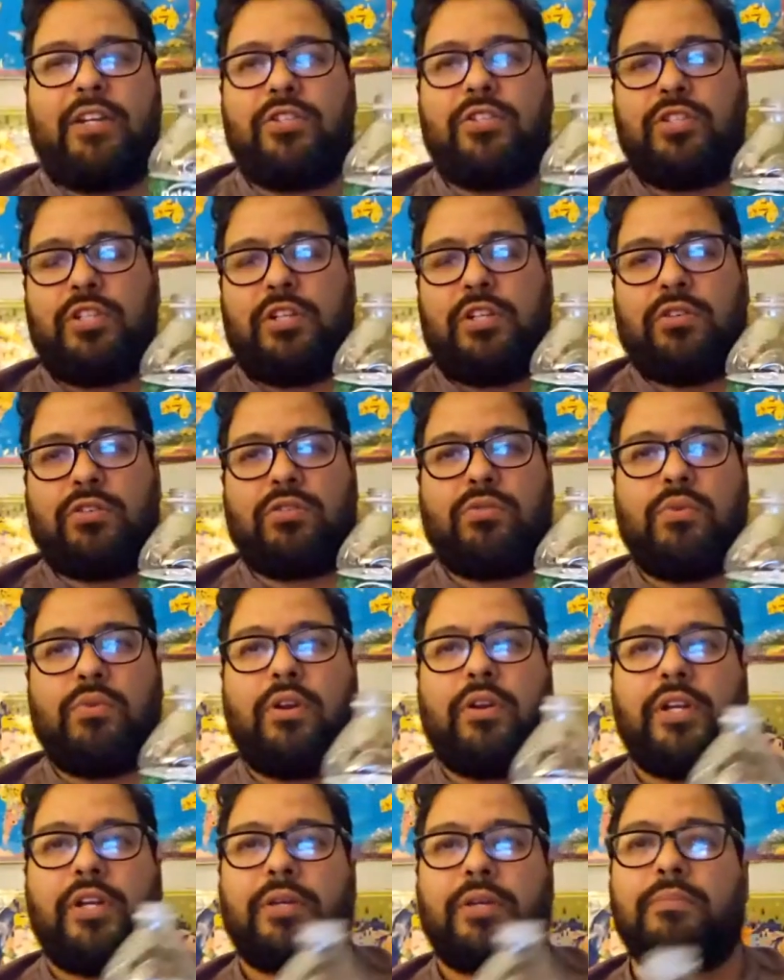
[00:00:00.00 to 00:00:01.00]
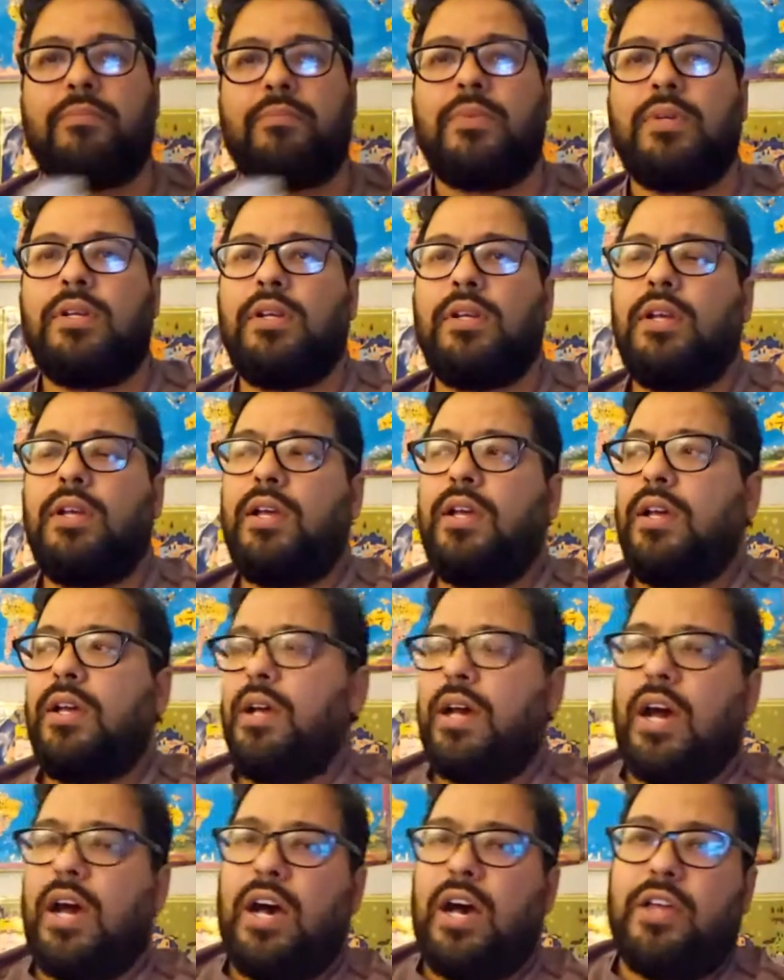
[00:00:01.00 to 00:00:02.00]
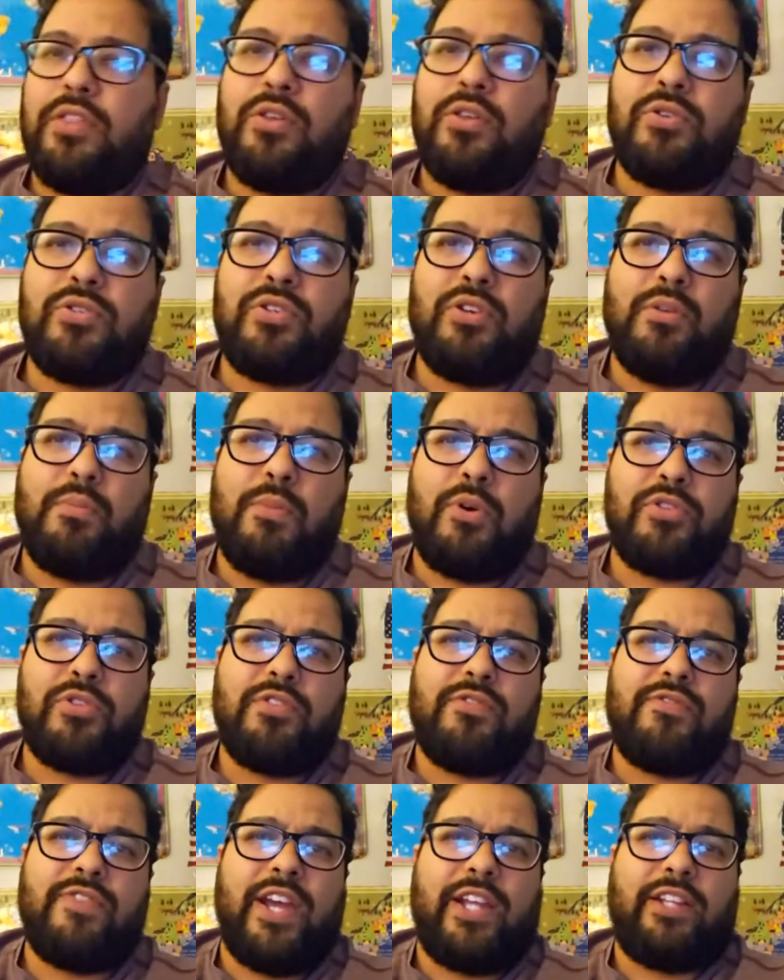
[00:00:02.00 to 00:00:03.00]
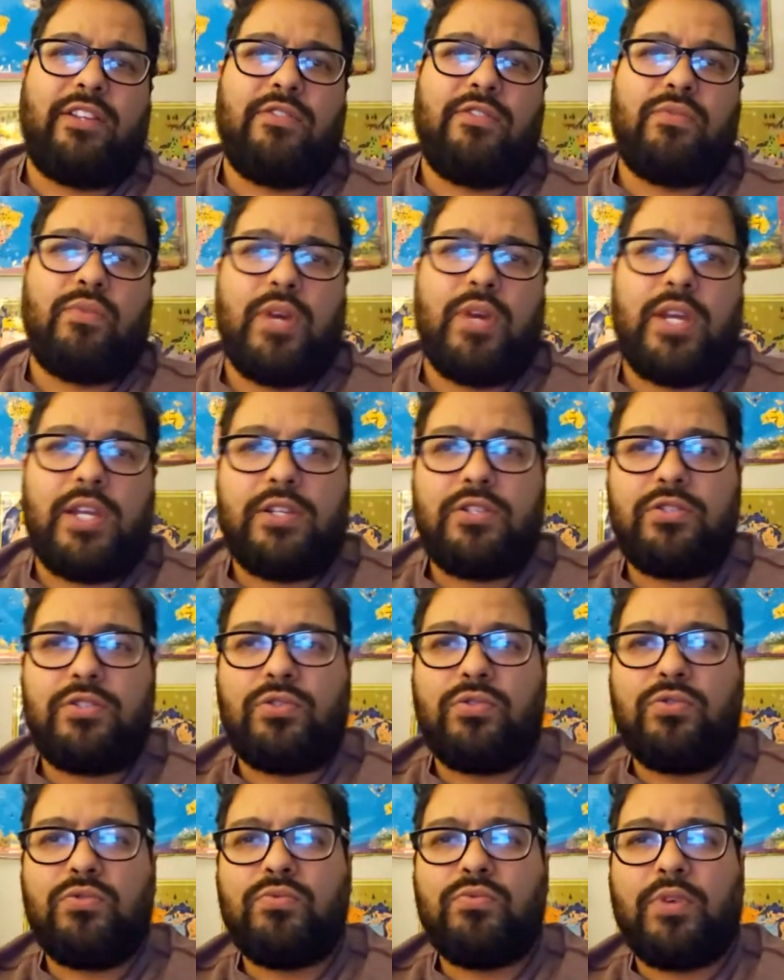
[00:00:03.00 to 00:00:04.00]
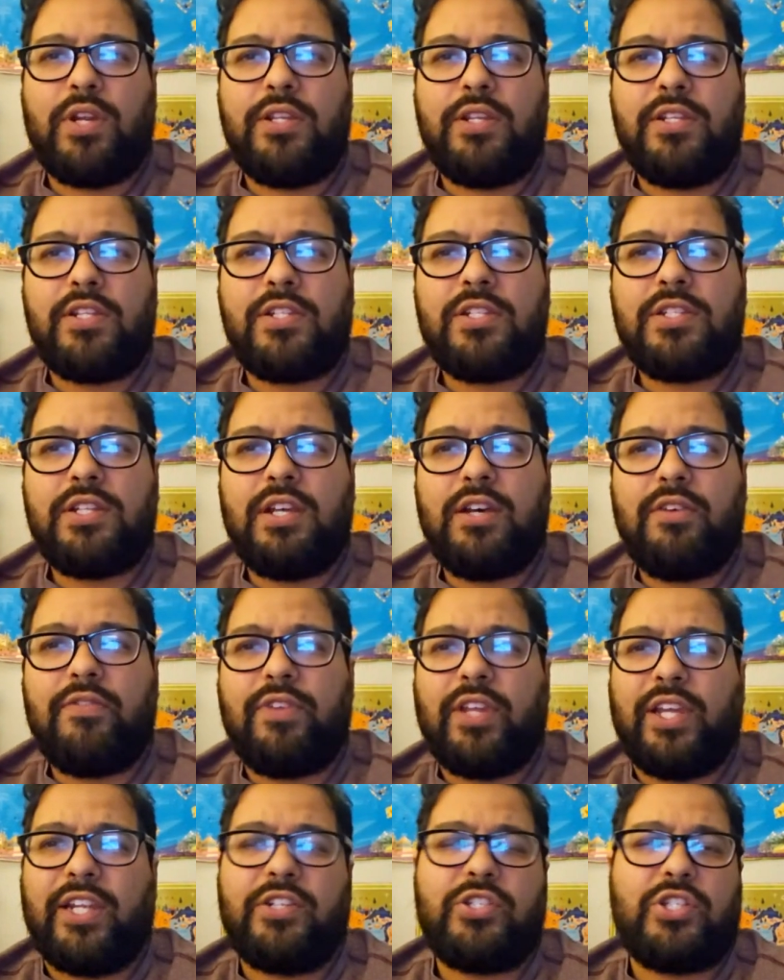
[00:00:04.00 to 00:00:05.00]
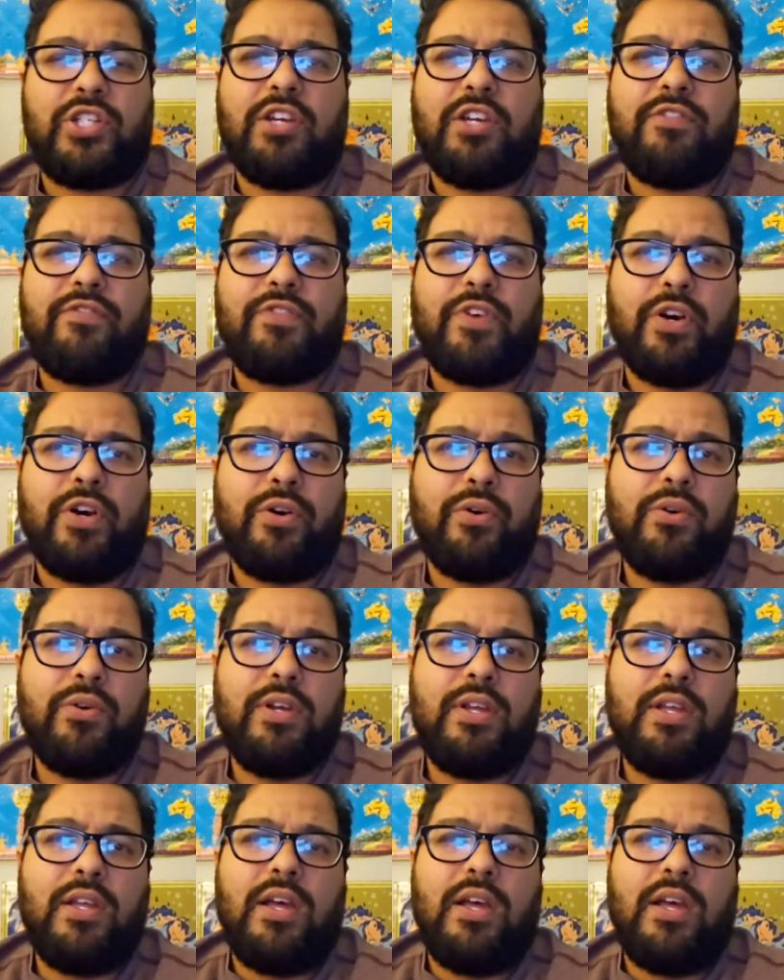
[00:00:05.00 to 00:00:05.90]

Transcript: into your aquarium. Those are the most effective ways to run this stuff, like GFO.